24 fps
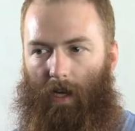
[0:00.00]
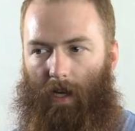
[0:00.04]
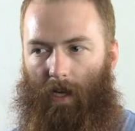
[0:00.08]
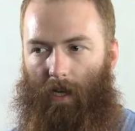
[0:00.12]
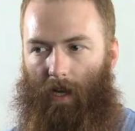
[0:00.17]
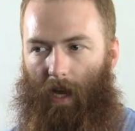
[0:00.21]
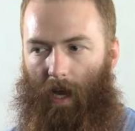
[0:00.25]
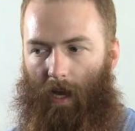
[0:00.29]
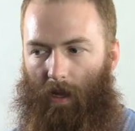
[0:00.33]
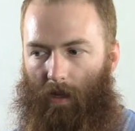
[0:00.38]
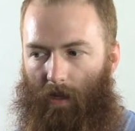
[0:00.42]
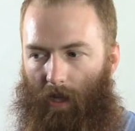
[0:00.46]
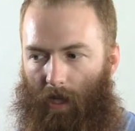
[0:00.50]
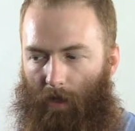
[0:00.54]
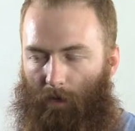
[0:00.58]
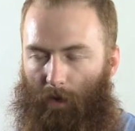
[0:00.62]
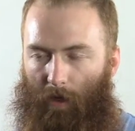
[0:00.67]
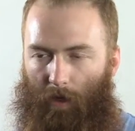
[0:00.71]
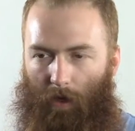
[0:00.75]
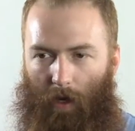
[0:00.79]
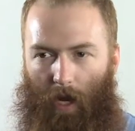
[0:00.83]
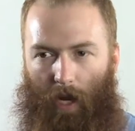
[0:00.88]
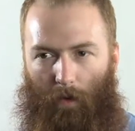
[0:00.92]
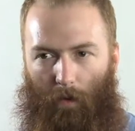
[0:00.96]
And that's what
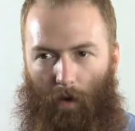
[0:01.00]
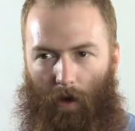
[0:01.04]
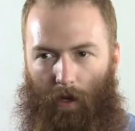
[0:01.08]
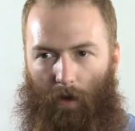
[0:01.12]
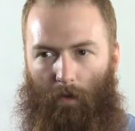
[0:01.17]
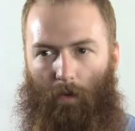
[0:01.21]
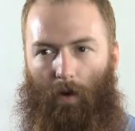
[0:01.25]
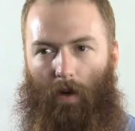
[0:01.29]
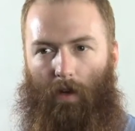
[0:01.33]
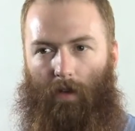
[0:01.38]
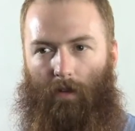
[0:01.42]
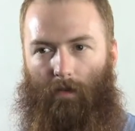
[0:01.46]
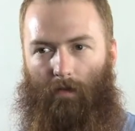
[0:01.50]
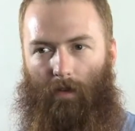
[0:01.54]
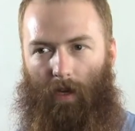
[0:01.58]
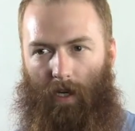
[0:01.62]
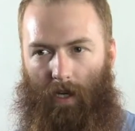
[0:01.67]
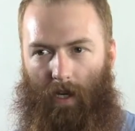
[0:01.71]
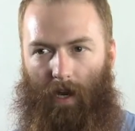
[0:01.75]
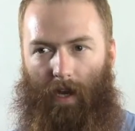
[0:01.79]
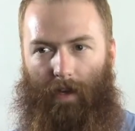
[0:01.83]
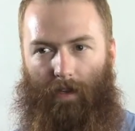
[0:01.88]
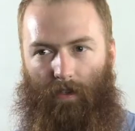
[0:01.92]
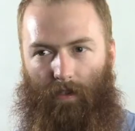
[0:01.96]
you kind of want. You want a
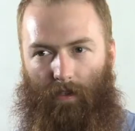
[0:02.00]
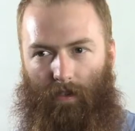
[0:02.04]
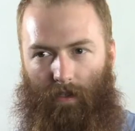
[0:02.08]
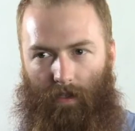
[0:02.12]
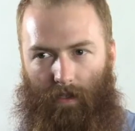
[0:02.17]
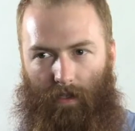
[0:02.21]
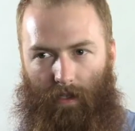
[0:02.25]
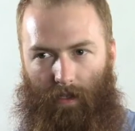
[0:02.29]
nice,